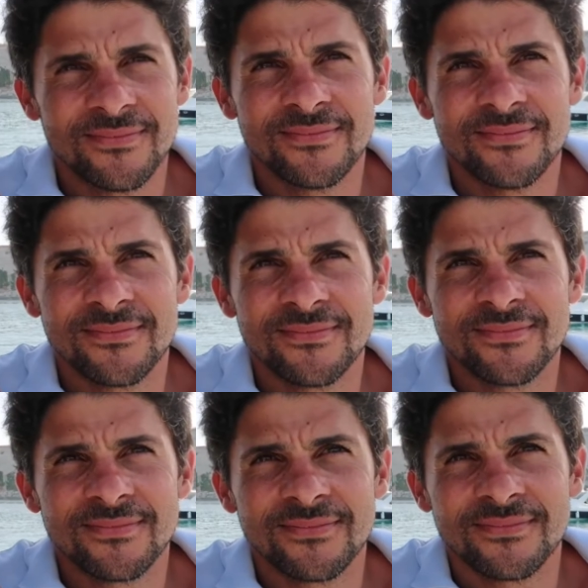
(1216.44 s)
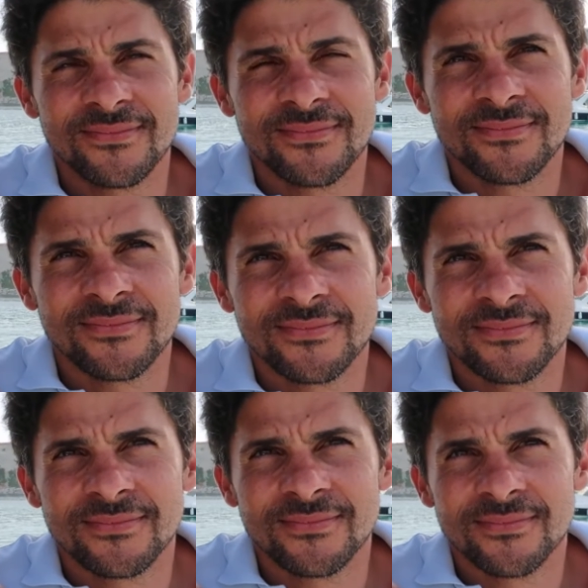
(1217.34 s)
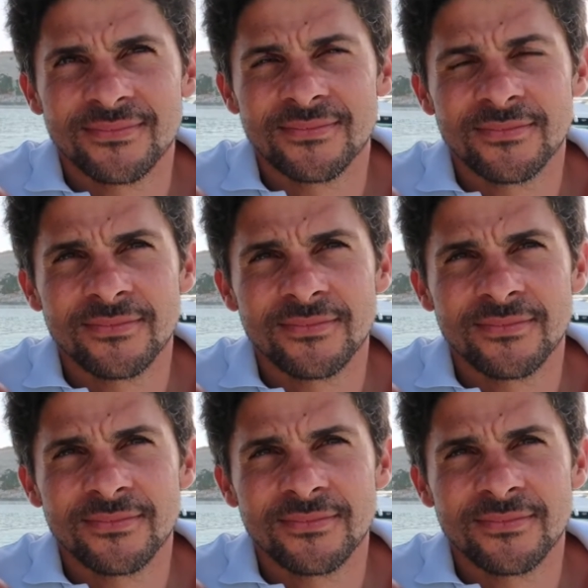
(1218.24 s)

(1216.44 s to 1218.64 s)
This person isn't speaking.